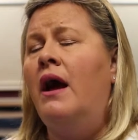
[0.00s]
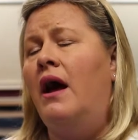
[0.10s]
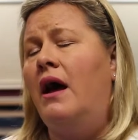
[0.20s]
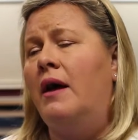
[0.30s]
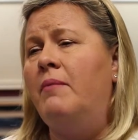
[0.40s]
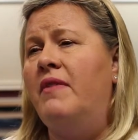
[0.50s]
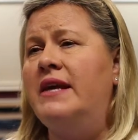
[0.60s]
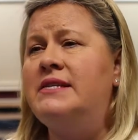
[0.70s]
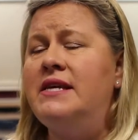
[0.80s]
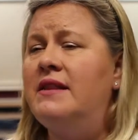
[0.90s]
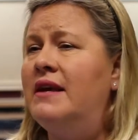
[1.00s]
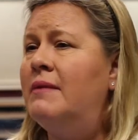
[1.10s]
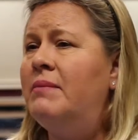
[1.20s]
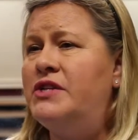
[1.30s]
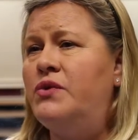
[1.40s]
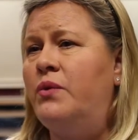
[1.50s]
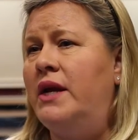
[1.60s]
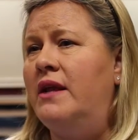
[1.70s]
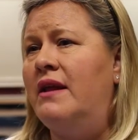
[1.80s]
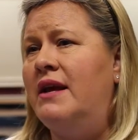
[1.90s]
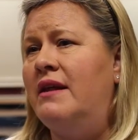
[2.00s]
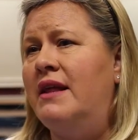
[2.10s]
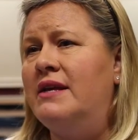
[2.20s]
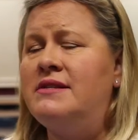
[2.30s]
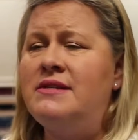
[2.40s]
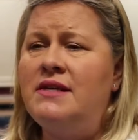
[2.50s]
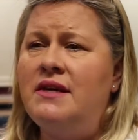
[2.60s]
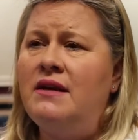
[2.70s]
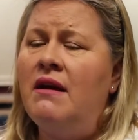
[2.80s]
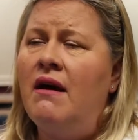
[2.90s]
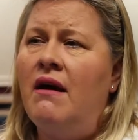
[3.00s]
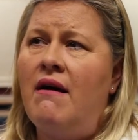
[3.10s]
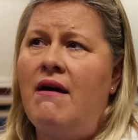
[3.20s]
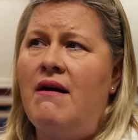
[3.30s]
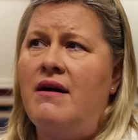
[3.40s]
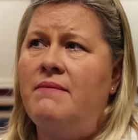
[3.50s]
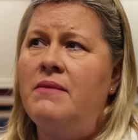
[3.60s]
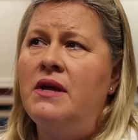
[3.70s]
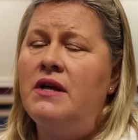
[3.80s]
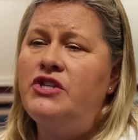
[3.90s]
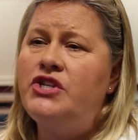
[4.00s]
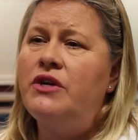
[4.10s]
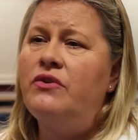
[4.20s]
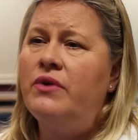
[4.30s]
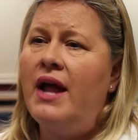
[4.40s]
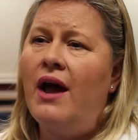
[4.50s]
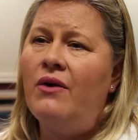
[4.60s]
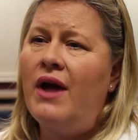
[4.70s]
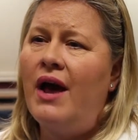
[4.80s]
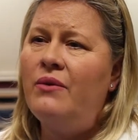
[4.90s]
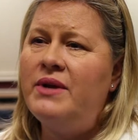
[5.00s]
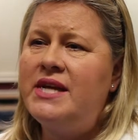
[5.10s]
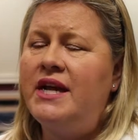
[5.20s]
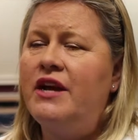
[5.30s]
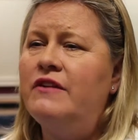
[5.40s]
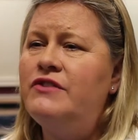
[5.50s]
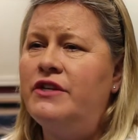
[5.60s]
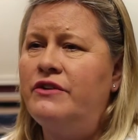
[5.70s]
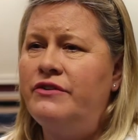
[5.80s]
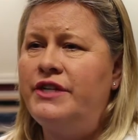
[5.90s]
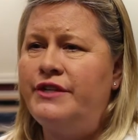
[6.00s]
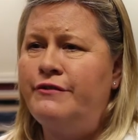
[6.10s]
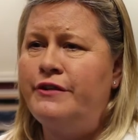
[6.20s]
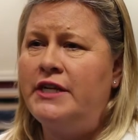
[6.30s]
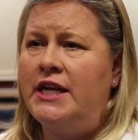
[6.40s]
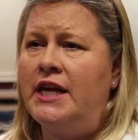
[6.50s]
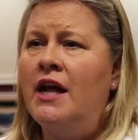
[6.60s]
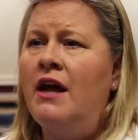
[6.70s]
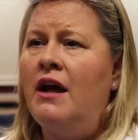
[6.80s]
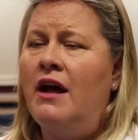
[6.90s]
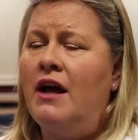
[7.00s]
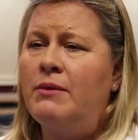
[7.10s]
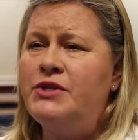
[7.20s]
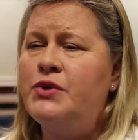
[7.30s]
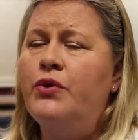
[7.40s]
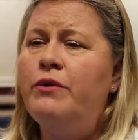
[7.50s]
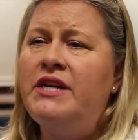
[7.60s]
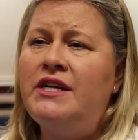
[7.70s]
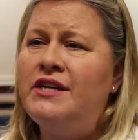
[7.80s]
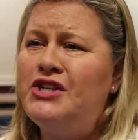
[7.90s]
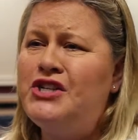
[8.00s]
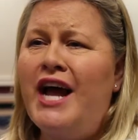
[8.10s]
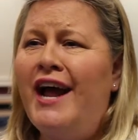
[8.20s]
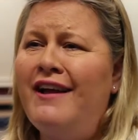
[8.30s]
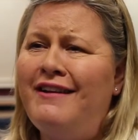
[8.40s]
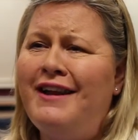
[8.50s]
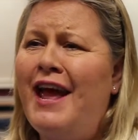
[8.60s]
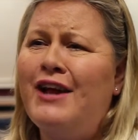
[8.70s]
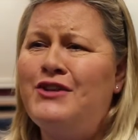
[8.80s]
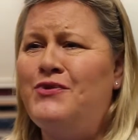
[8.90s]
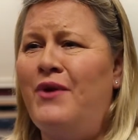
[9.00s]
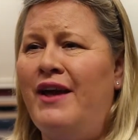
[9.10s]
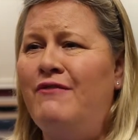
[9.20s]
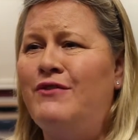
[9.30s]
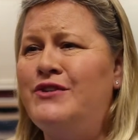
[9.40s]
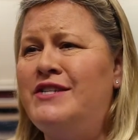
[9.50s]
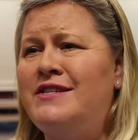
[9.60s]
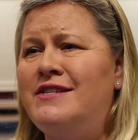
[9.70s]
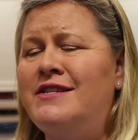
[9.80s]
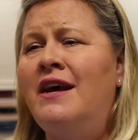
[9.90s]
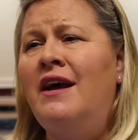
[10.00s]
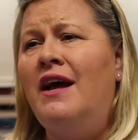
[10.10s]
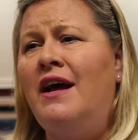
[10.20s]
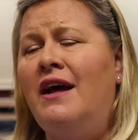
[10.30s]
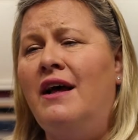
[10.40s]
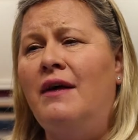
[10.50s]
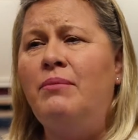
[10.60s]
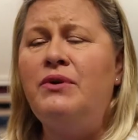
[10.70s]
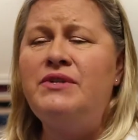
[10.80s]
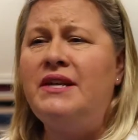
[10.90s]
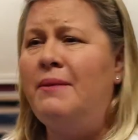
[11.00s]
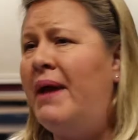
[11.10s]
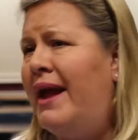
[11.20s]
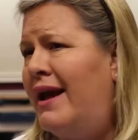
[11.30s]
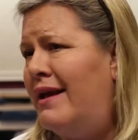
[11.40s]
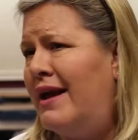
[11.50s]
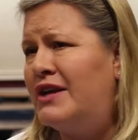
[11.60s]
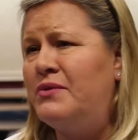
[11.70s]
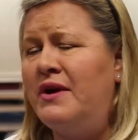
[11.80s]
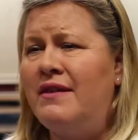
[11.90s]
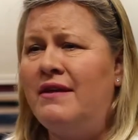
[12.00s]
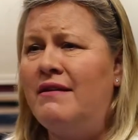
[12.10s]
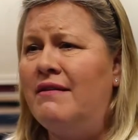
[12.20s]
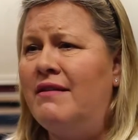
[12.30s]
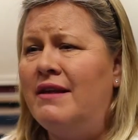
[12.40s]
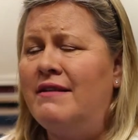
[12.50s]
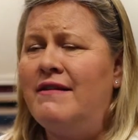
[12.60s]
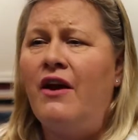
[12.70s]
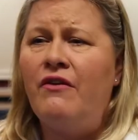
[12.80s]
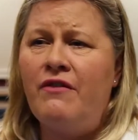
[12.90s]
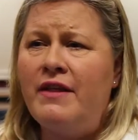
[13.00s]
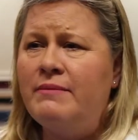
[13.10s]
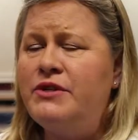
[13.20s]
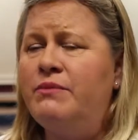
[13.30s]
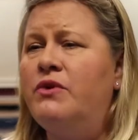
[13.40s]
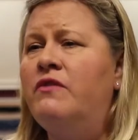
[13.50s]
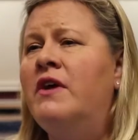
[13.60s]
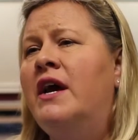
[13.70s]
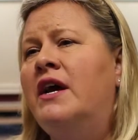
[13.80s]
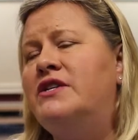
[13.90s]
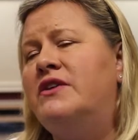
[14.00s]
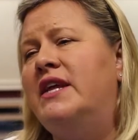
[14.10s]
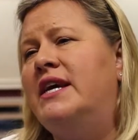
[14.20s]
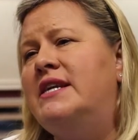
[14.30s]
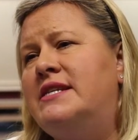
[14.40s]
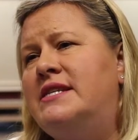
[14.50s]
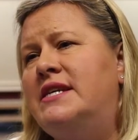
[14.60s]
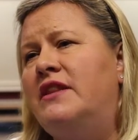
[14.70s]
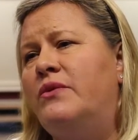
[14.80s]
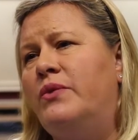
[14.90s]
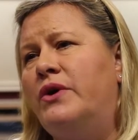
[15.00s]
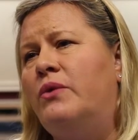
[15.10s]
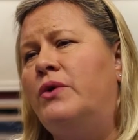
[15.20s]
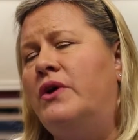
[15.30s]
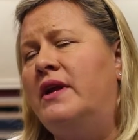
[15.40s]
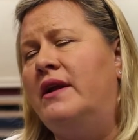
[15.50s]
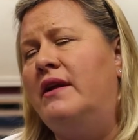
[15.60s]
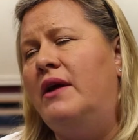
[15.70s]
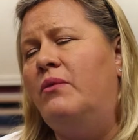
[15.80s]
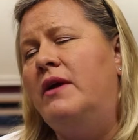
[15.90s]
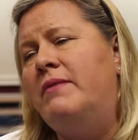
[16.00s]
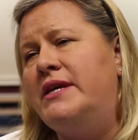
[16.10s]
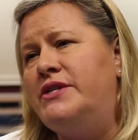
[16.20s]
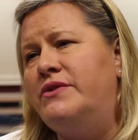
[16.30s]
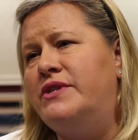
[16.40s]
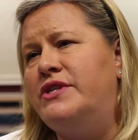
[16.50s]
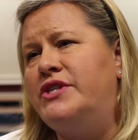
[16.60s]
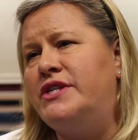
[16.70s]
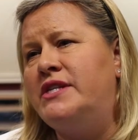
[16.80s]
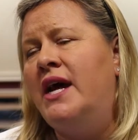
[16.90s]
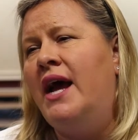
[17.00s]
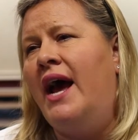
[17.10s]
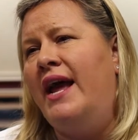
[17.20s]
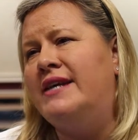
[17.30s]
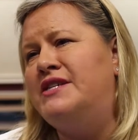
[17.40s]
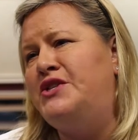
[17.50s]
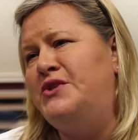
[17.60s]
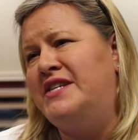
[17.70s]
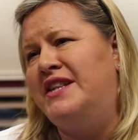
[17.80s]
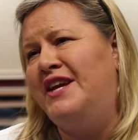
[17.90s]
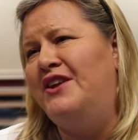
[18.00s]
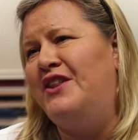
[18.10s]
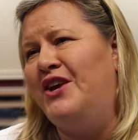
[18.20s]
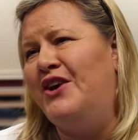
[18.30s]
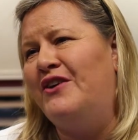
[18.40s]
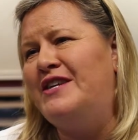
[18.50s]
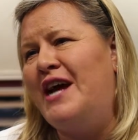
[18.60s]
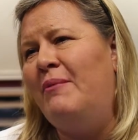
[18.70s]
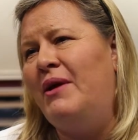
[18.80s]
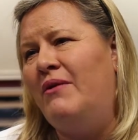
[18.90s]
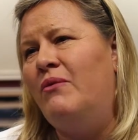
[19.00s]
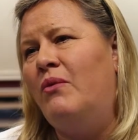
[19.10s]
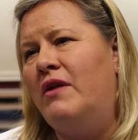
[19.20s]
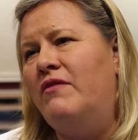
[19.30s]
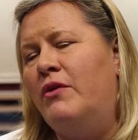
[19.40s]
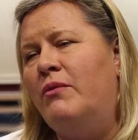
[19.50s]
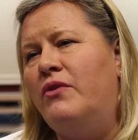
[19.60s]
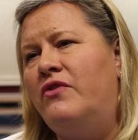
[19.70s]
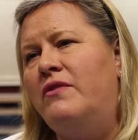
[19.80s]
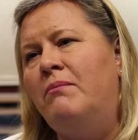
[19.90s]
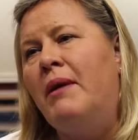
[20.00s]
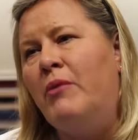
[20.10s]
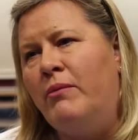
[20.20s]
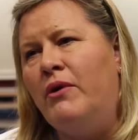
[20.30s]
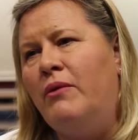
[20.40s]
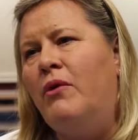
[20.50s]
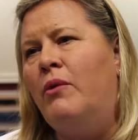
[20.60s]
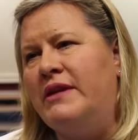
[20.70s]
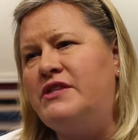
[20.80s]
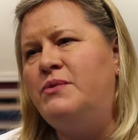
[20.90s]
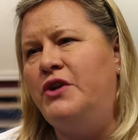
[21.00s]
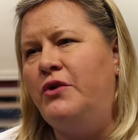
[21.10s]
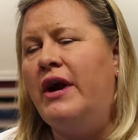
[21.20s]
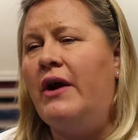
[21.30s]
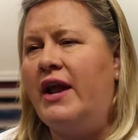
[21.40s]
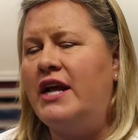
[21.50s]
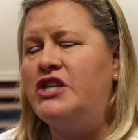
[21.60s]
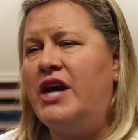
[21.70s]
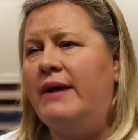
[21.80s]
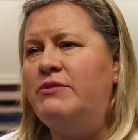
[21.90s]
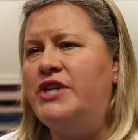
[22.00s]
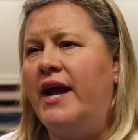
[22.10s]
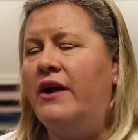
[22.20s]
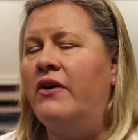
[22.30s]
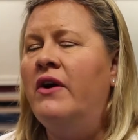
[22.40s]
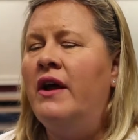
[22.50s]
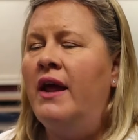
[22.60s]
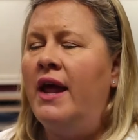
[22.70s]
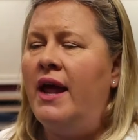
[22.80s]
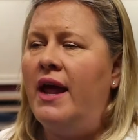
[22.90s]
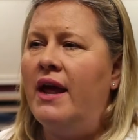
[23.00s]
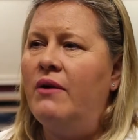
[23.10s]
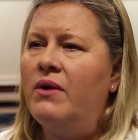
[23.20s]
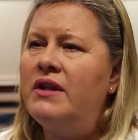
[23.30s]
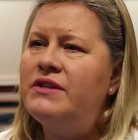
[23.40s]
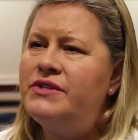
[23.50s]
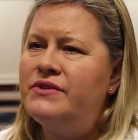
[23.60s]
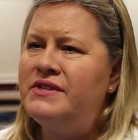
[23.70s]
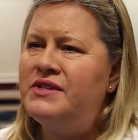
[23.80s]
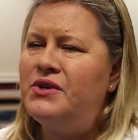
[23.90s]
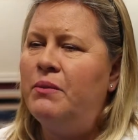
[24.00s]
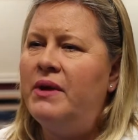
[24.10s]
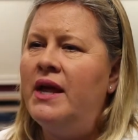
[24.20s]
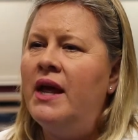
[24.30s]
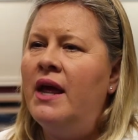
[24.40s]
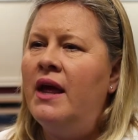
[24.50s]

Um, they see the in-between. They, they see um, children, how, how do we take care of children differently? Um, a squirmy child in x-ray versus a uh, person in pain in x-ray that, that it's hard for them to move. So they get to see the real world. And, and one of my students just, I asked the students at the end of the year, tell me one of your most memorable moments when you were out on a job shadow. And one of the students told me